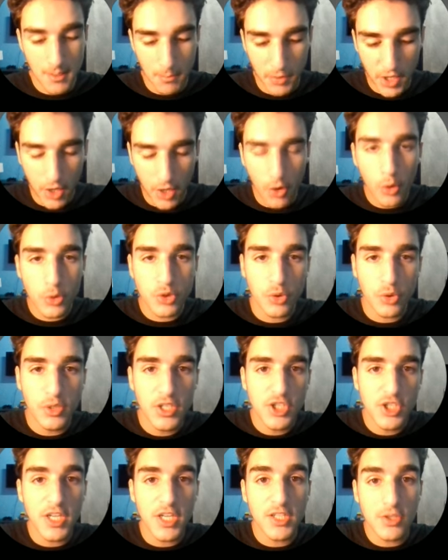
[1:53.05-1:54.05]
but then it also
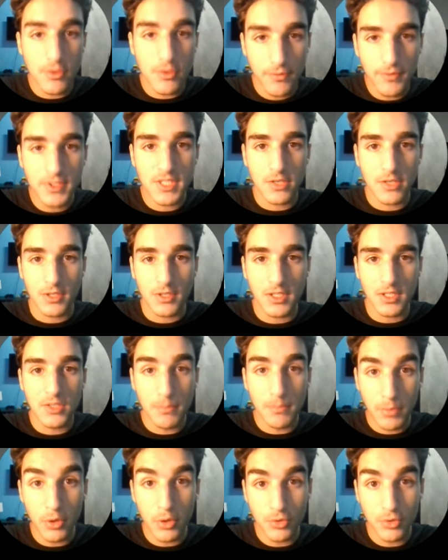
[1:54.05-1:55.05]
initiates you physically
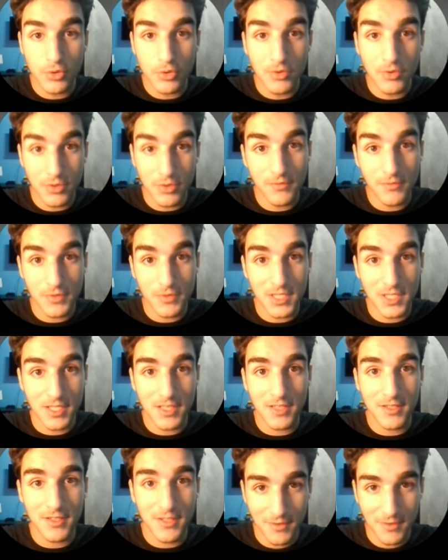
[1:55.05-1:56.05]
to build your dream
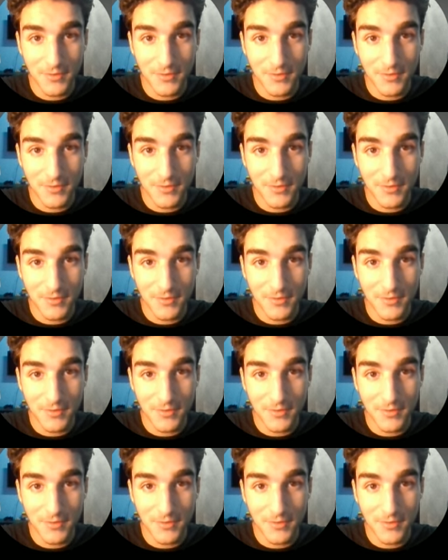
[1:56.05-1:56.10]
physique.